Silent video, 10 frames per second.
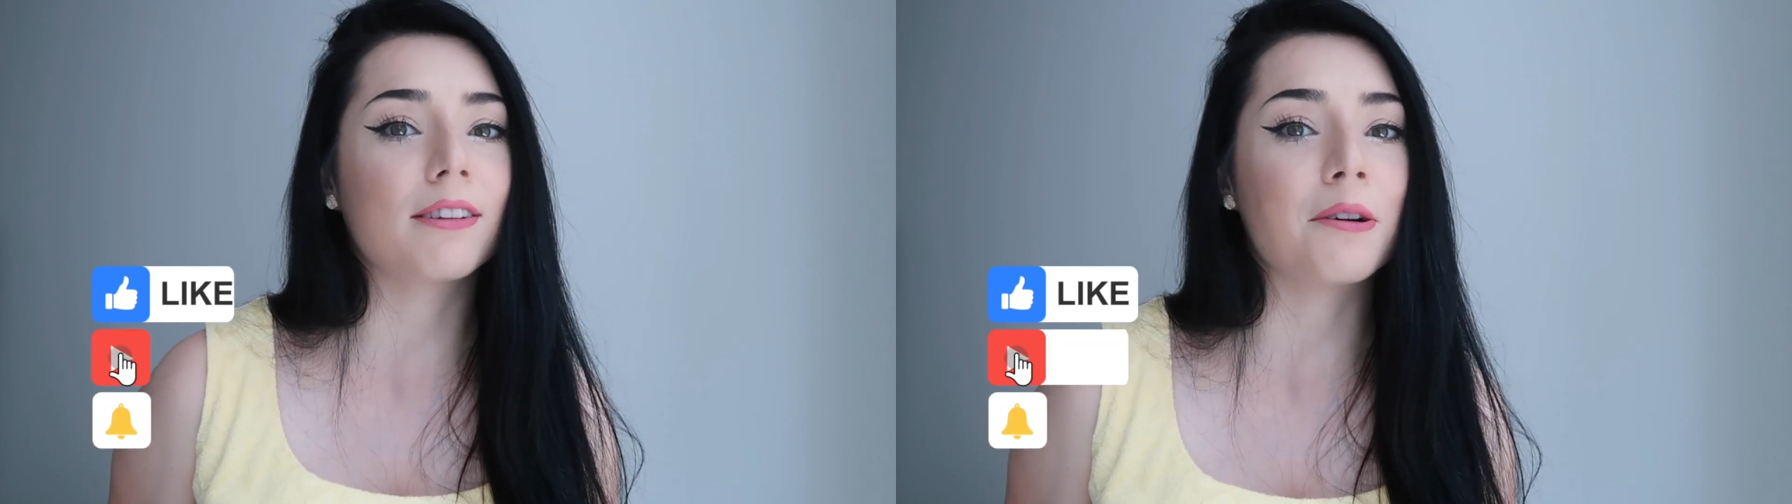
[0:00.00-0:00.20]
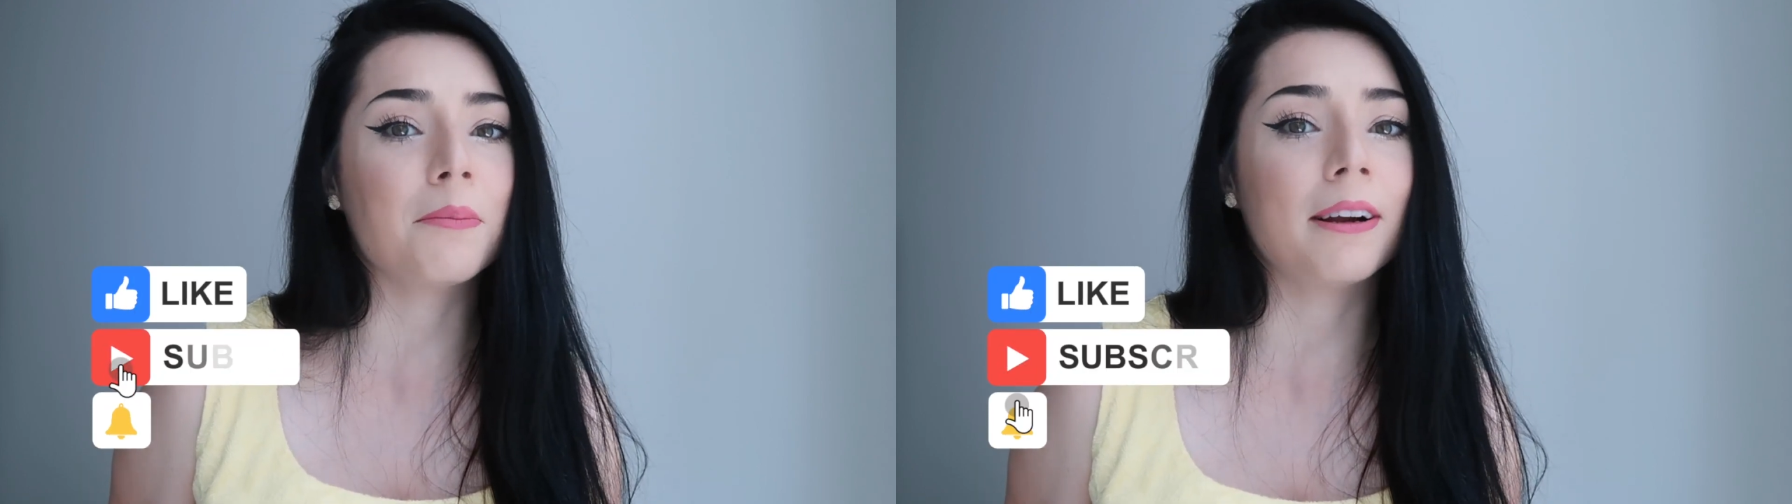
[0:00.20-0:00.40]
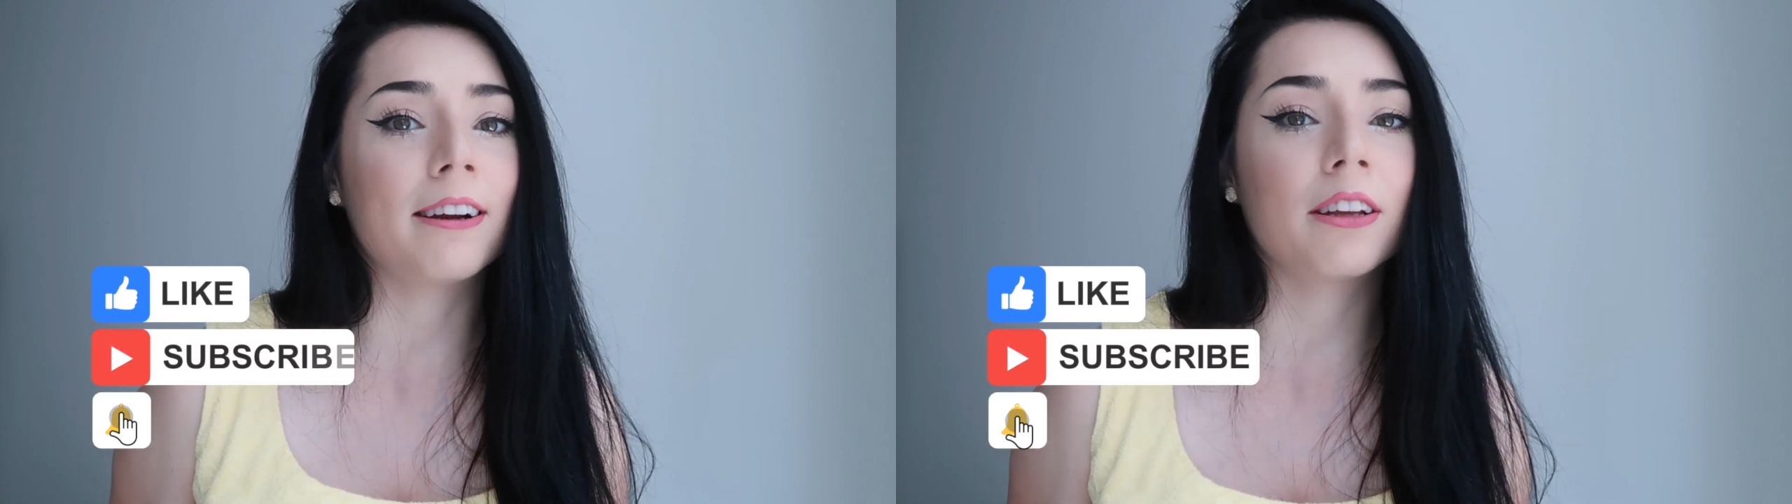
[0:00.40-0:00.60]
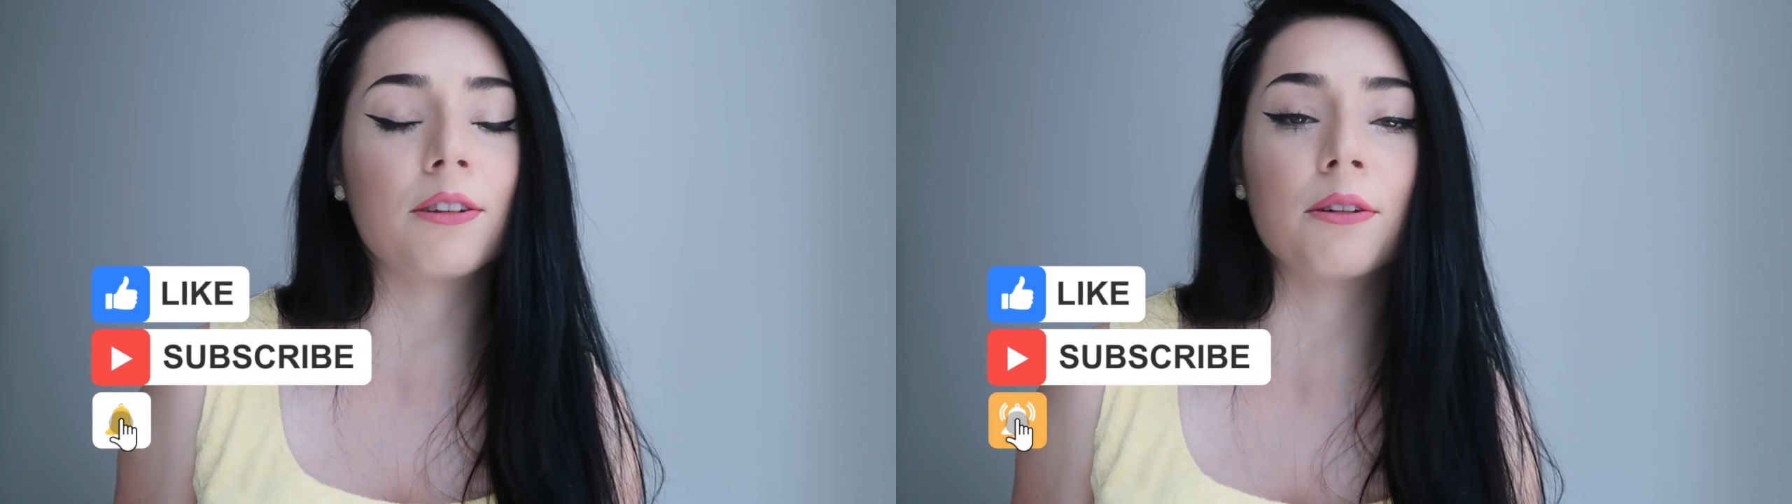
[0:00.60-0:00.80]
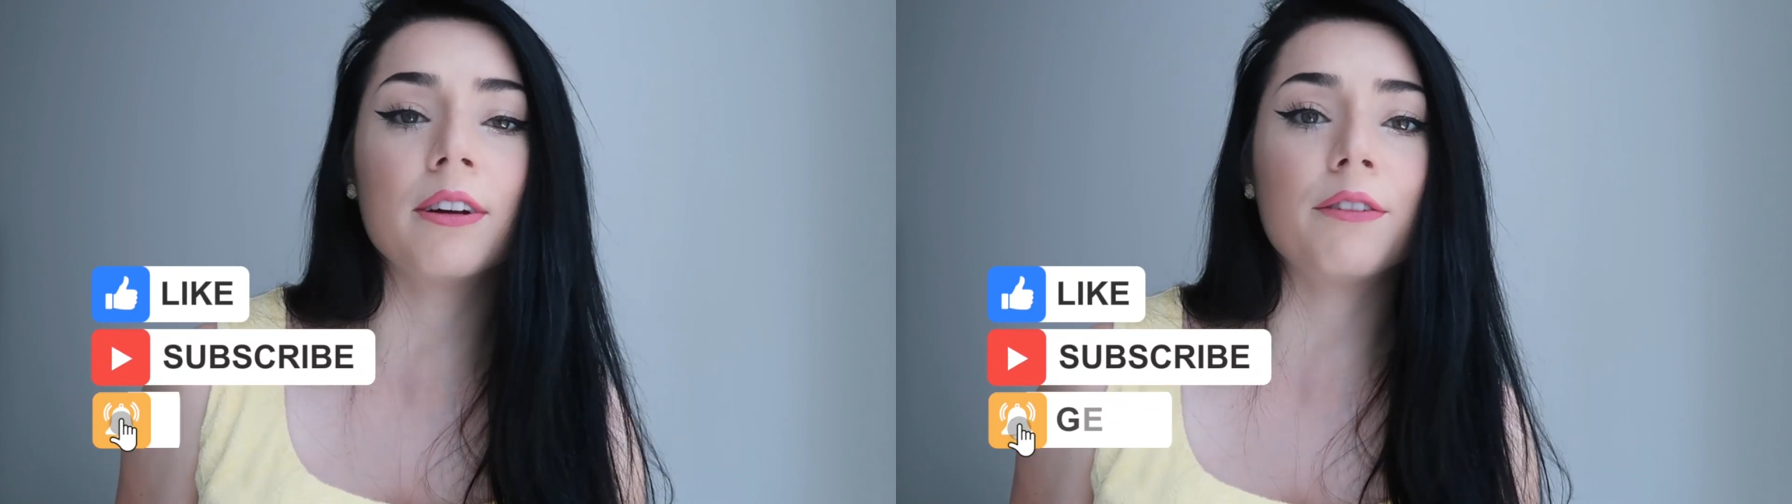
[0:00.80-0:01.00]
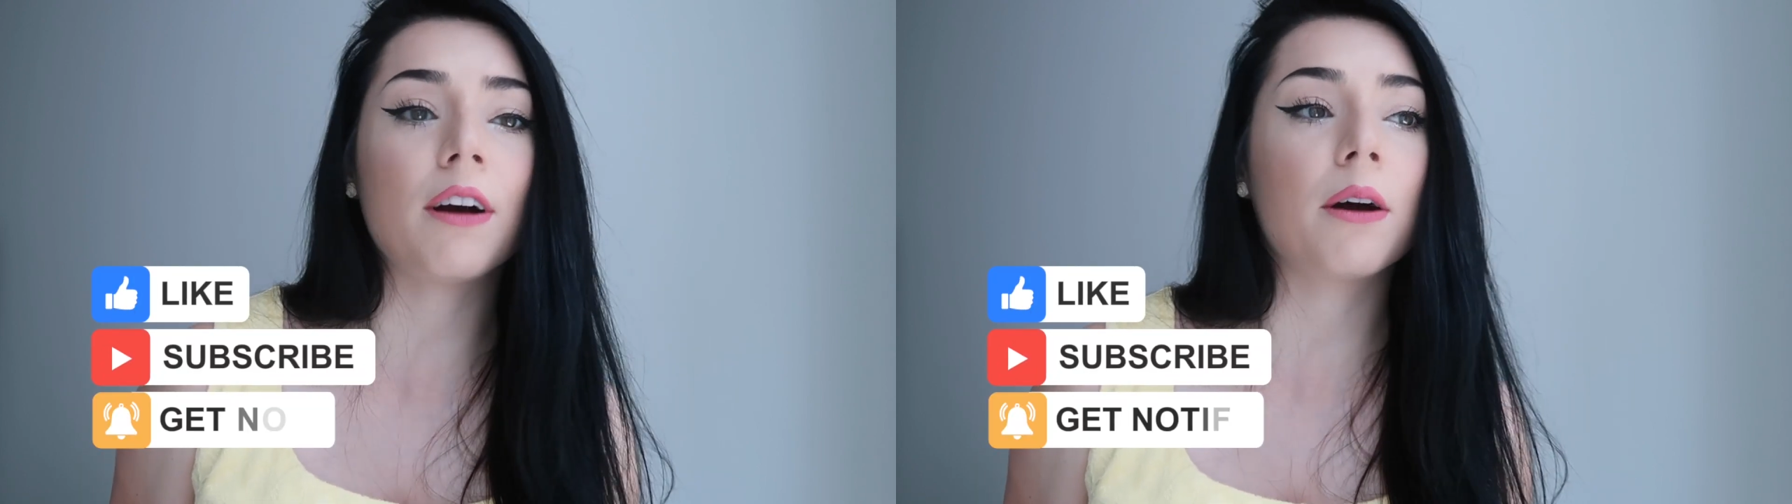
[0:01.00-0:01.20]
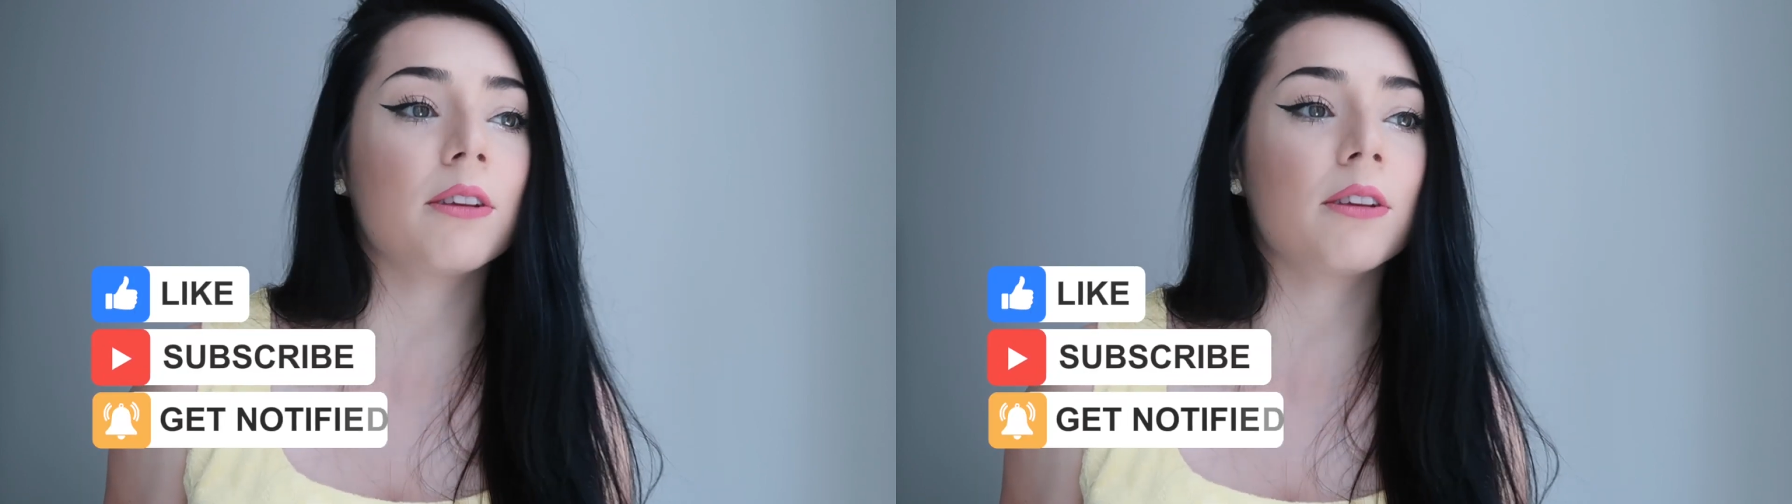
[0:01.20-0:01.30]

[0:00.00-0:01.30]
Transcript: comparing to if I